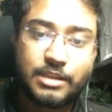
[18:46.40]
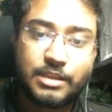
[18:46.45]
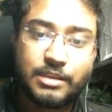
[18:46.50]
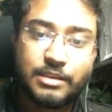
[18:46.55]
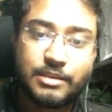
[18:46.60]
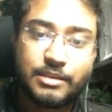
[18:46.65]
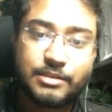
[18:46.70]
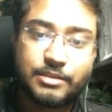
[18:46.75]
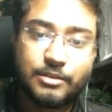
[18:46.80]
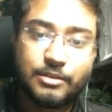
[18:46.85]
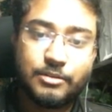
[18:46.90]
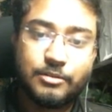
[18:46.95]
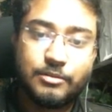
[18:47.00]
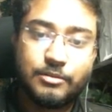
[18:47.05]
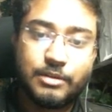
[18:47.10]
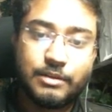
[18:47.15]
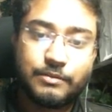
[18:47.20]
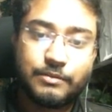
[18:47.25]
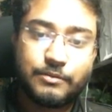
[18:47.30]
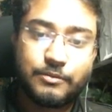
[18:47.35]
so
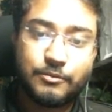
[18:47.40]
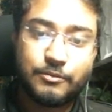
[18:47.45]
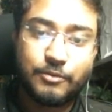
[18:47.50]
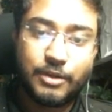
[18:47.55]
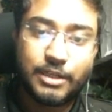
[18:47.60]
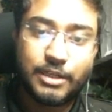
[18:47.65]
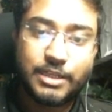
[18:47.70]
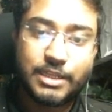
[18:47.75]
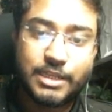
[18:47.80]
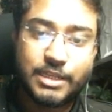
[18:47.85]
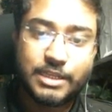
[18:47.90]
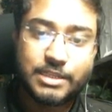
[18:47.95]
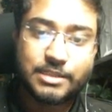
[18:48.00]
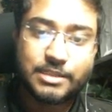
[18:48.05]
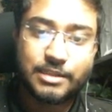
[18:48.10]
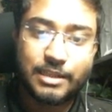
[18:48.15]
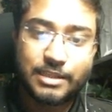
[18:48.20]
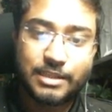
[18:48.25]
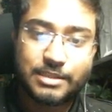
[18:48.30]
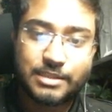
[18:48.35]
if one is,
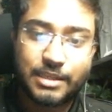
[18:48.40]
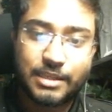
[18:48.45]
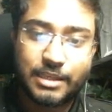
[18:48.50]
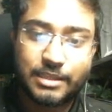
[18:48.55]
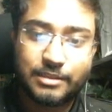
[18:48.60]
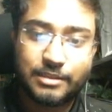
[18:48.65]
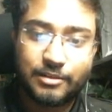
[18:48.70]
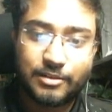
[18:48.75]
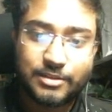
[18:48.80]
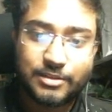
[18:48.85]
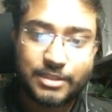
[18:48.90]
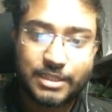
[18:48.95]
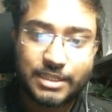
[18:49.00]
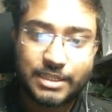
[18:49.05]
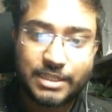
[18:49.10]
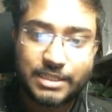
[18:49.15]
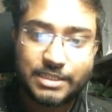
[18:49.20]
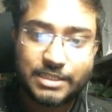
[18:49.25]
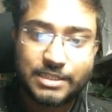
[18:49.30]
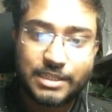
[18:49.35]
let's say there are
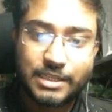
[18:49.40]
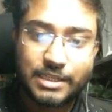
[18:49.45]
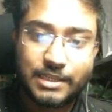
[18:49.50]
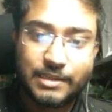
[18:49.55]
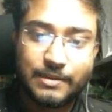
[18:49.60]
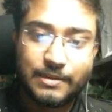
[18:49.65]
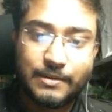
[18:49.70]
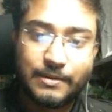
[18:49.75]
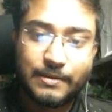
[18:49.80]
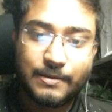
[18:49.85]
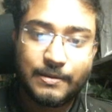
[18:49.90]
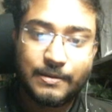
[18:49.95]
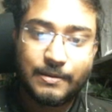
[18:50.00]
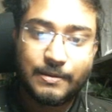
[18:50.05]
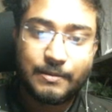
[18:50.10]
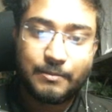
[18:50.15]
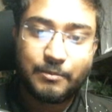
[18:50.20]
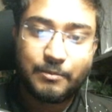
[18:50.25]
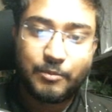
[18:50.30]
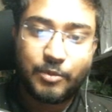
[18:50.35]
cities,
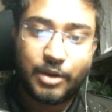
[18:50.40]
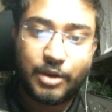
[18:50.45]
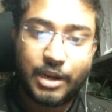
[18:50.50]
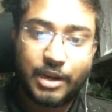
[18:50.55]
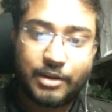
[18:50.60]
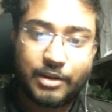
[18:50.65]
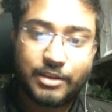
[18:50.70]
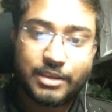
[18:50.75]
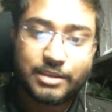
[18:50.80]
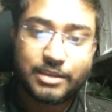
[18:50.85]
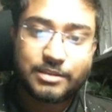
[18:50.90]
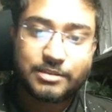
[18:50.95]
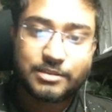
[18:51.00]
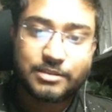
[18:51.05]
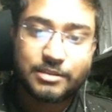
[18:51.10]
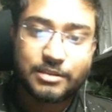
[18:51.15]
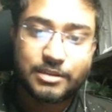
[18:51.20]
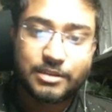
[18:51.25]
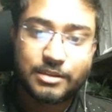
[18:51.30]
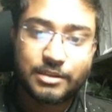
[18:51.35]
Paris,
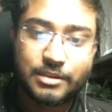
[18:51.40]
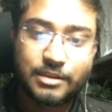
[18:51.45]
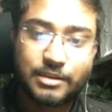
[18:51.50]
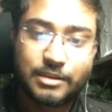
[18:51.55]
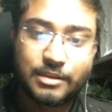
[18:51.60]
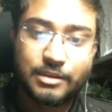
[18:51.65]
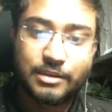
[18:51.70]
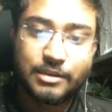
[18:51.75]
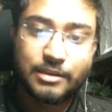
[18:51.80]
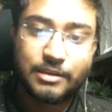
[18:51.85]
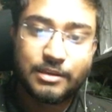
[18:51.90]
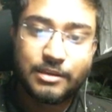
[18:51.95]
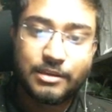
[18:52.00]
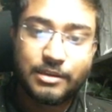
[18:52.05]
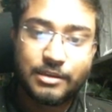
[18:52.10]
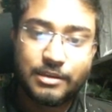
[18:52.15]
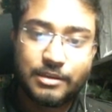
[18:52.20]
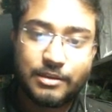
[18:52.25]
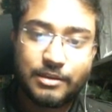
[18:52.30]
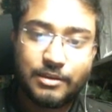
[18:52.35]

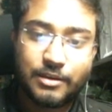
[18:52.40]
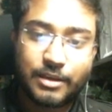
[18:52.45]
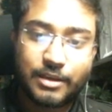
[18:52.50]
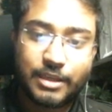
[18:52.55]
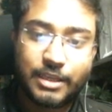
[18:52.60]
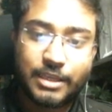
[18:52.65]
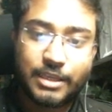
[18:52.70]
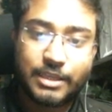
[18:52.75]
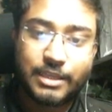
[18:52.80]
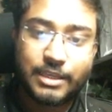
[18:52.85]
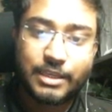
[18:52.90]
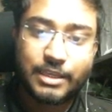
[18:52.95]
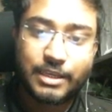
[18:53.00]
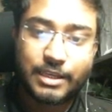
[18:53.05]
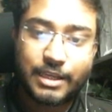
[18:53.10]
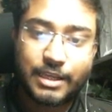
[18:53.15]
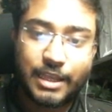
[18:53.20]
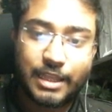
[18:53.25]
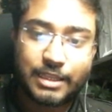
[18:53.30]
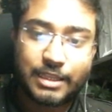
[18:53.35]
okay,
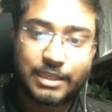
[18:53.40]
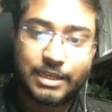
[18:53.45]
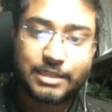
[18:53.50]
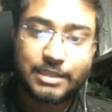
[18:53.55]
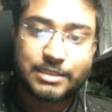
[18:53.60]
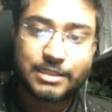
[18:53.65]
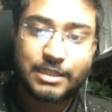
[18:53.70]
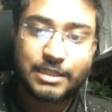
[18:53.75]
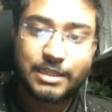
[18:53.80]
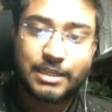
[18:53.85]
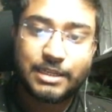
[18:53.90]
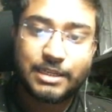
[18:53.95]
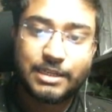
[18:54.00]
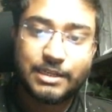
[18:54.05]
Calcutta,